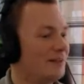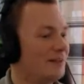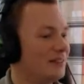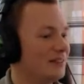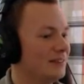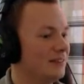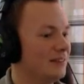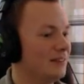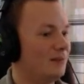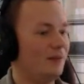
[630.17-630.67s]

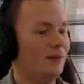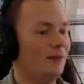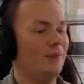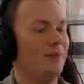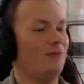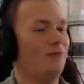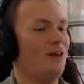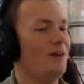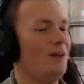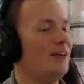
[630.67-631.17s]

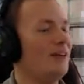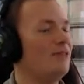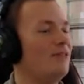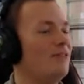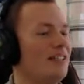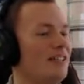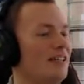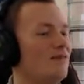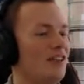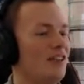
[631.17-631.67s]
Why am I
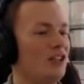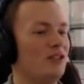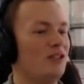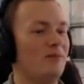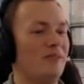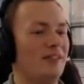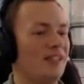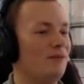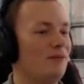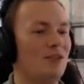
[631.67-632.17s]
increasing
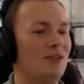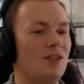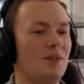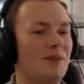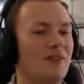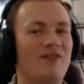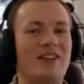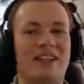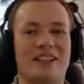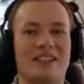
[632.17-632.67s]
infection risk? Everyone's
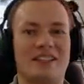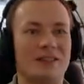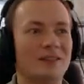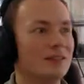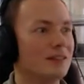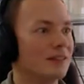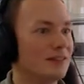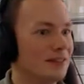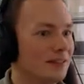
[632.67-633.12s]
been infected.